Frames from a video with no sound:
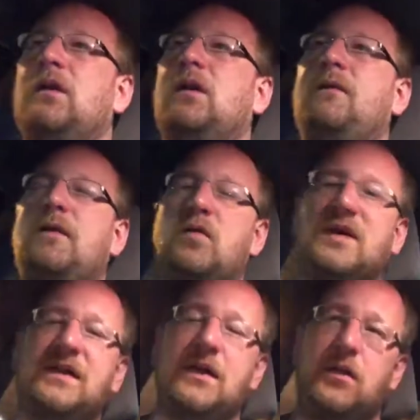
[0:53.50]
if you were
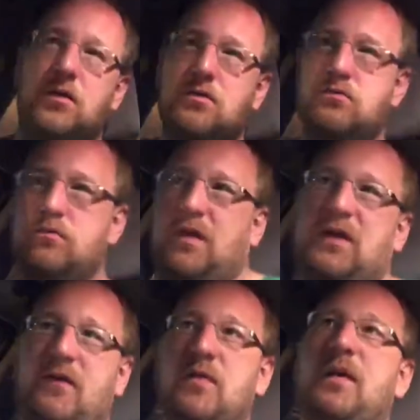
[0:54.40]
single, you
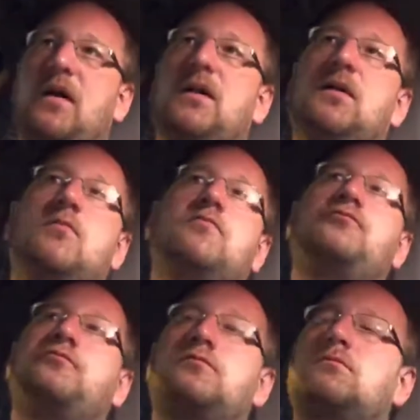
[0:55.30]
lived with your parents
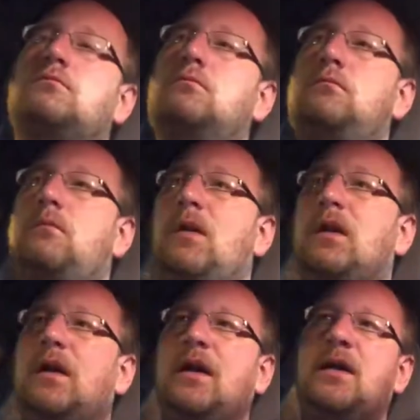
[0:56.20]

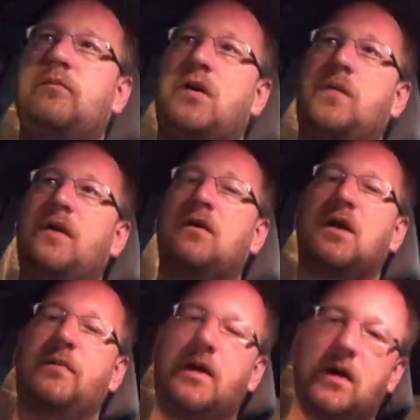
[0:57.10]
and probably your
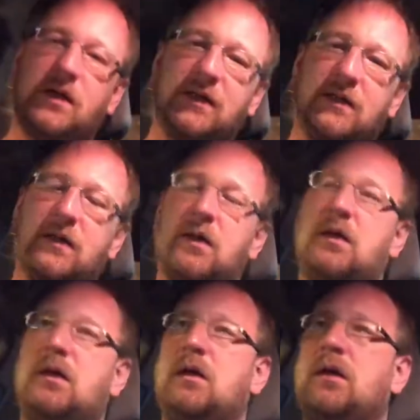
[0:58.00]
grandparents,
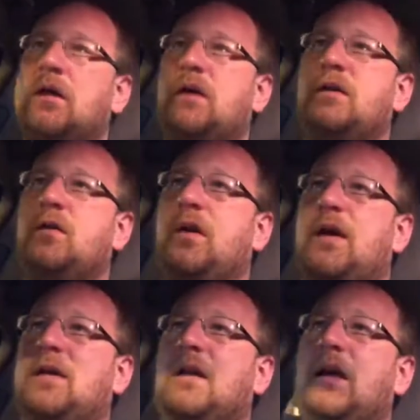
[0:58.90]
and you
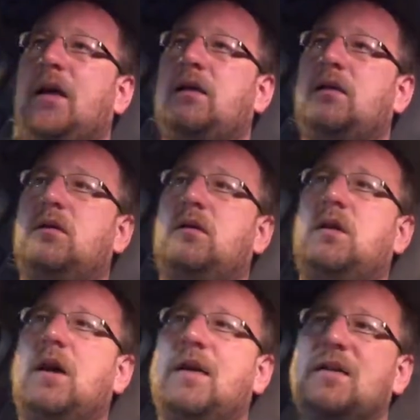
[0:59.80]
had like
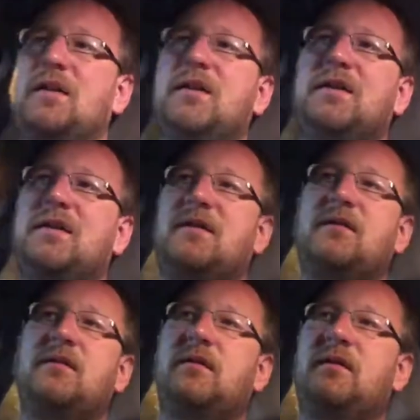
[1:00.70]
cousins and
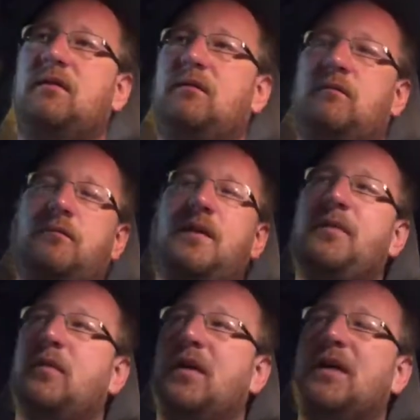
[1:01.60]

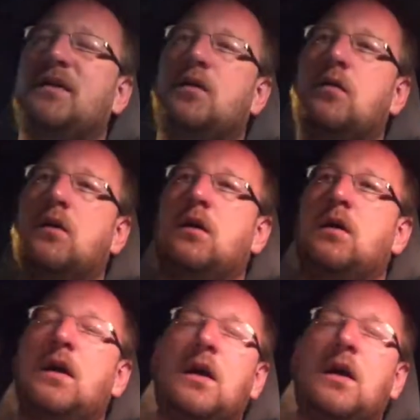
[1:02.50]
people next door,